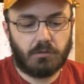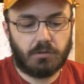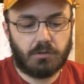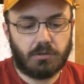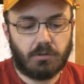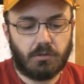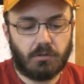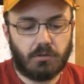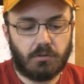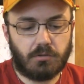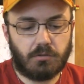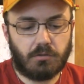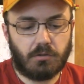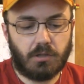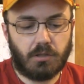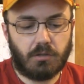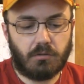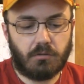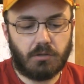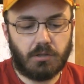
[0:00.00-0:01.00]
So there's
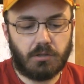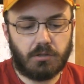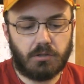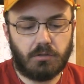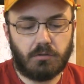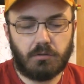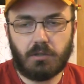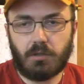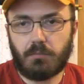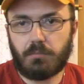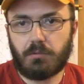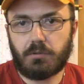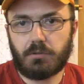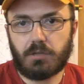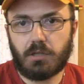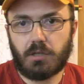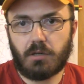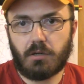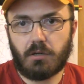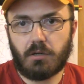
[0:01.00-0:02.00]
really only two numbers
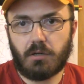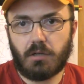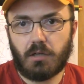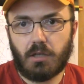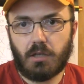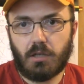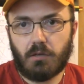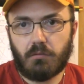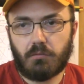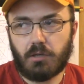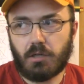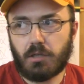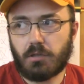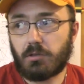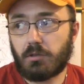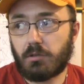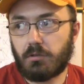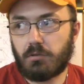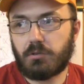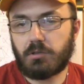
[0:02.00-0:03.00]
there. When it's
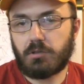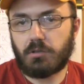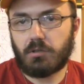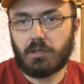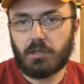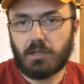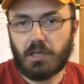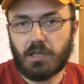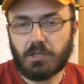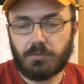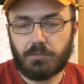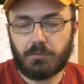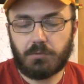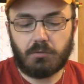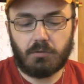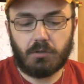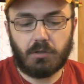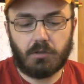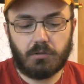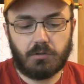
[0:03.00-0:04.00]
loose, you could guess
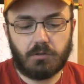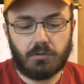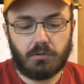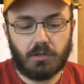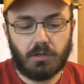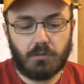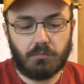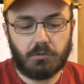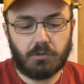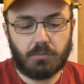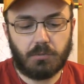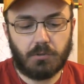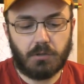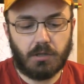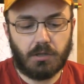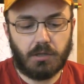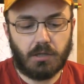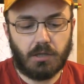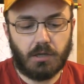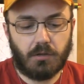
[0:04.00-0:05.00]
between those two numbers. But
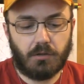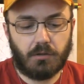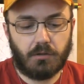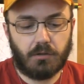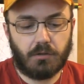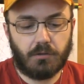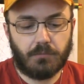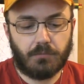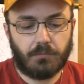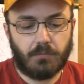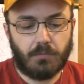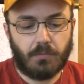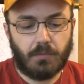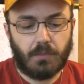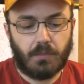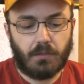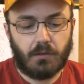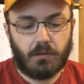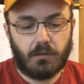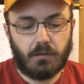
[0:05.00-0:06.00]
on the other
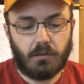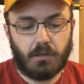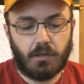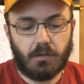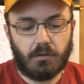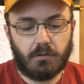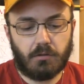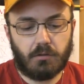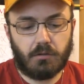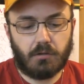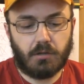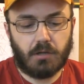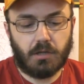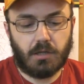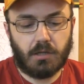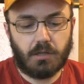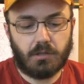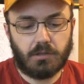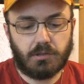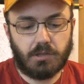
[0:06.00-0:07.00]
the other
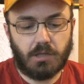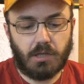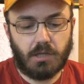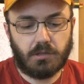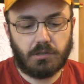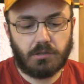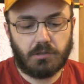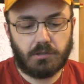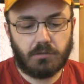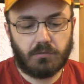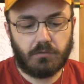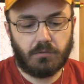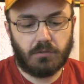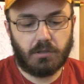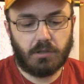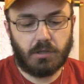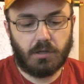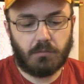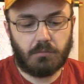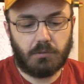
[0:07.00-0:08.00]
uh, sets for the
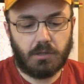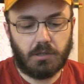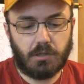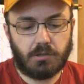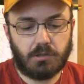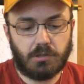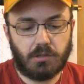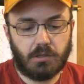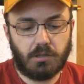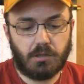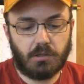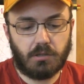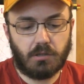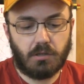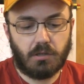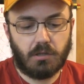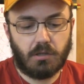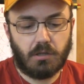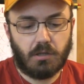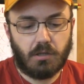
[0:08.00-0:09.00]
combination here,
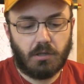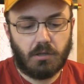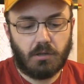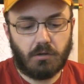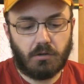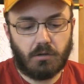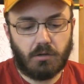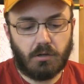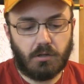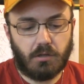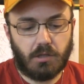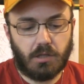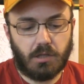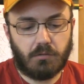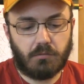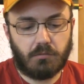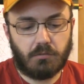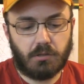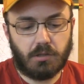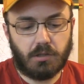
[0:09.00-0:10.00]
they're all
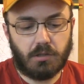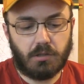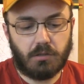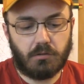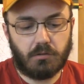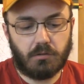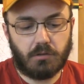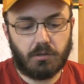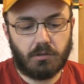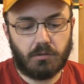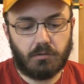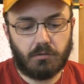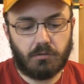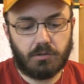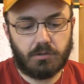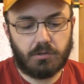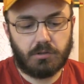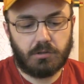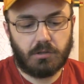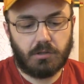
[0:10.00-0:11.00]
equally
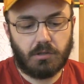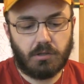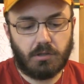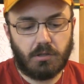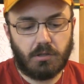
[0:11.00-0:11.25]
loose.